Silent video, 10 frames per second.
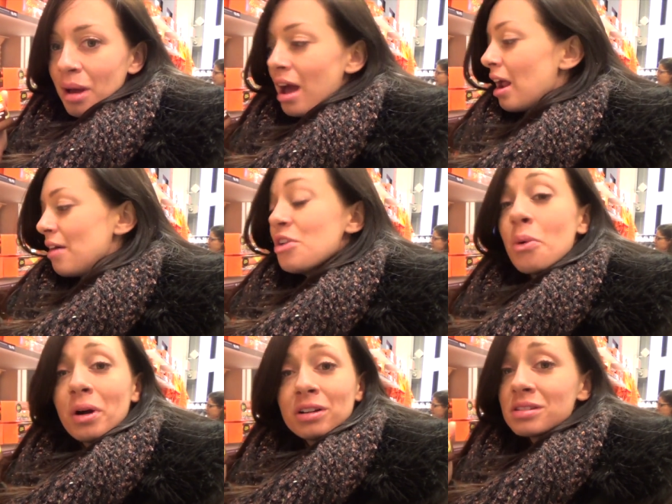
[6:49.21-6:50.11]
I have no
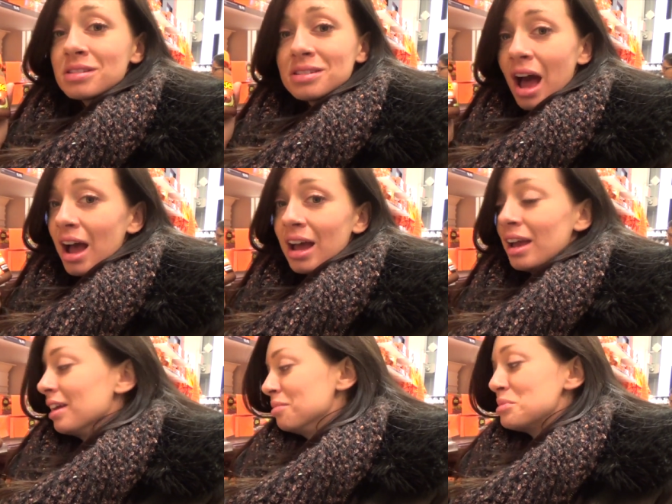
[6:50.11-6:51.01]
words.
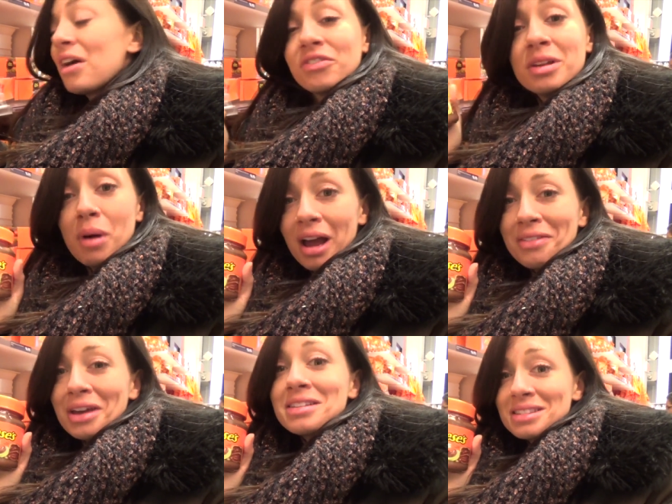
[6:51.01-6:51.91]
I'm definitely buying
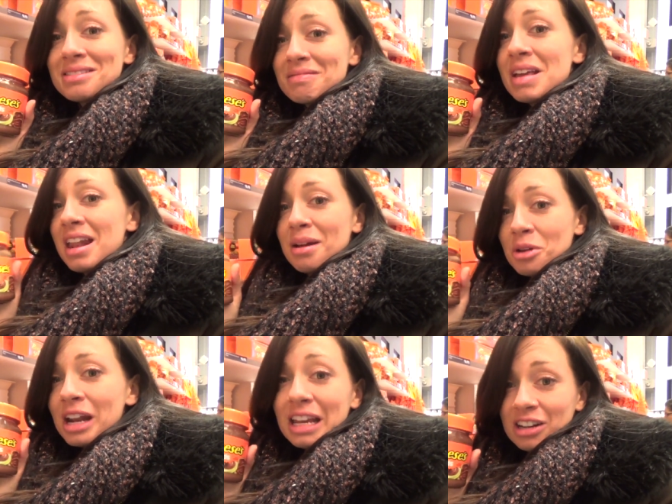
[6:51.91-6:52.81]
this, and I'm
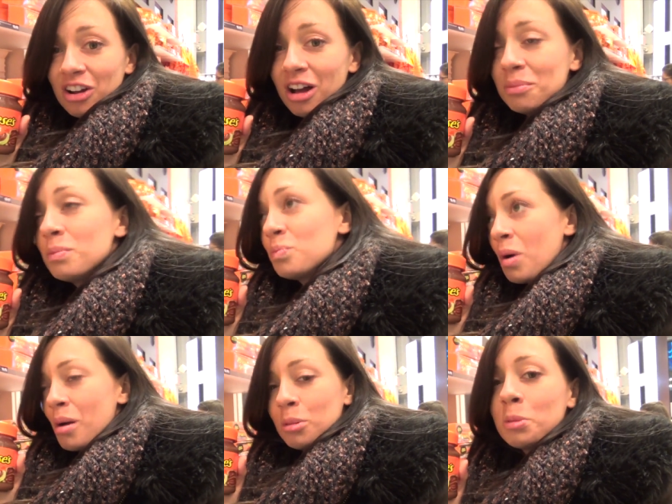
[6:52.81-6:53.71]
gonna eat it all,
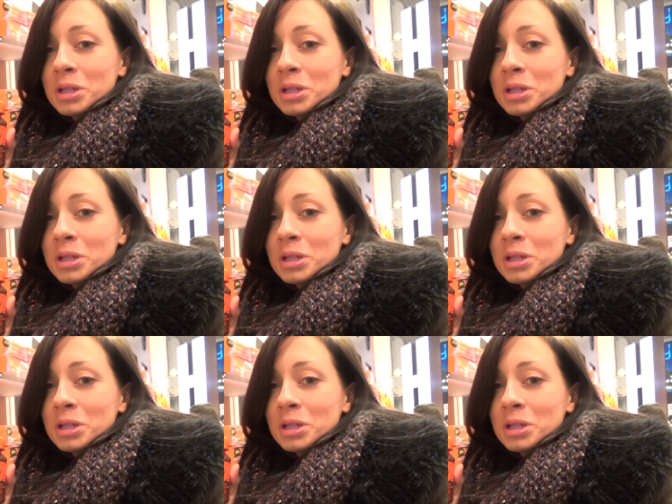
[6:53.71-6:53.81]
probably